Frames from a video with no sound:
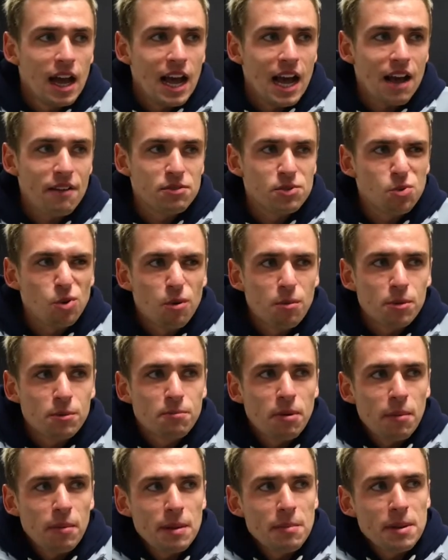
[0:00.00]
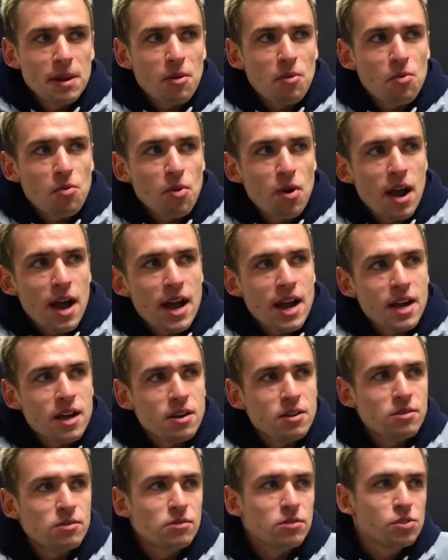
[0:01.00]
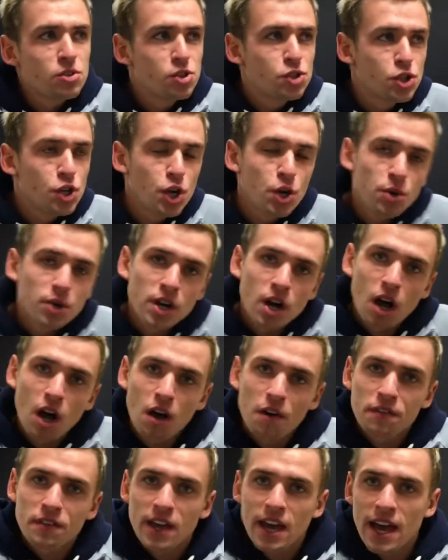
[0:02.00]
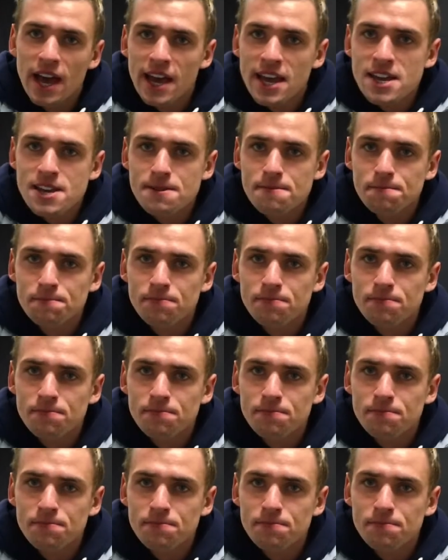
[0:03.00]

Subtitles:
Average warm-up would probably be around 2.5k.